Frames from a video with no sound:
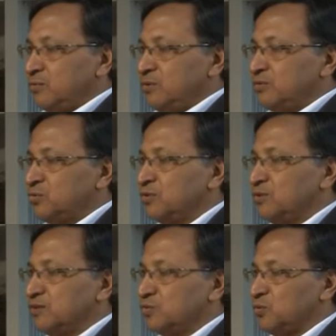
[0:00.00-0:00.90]
we took
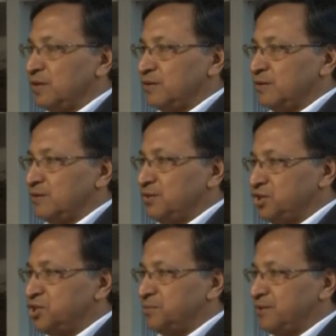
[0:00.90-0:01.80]
the solar
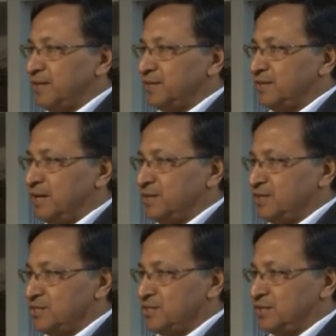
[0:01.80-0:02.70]
initiative in
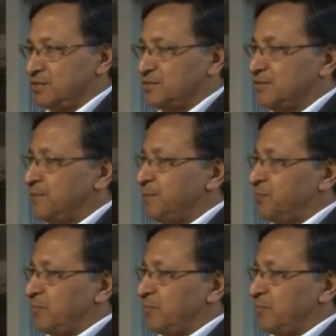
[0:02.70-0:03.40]
1996,